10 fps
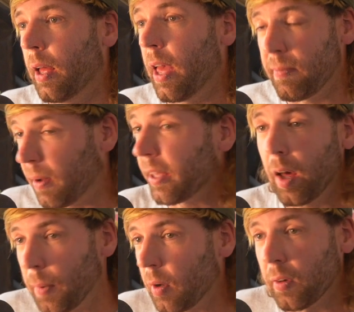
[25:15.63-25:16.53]
if I
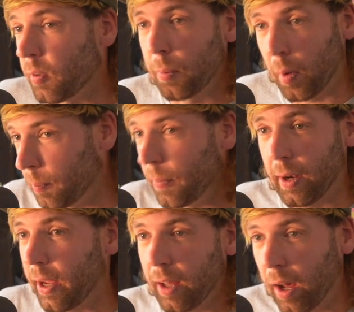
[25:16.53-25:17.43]
come across a problem that
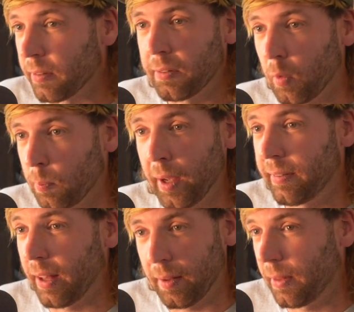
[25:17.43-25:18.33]
I can't solve myself,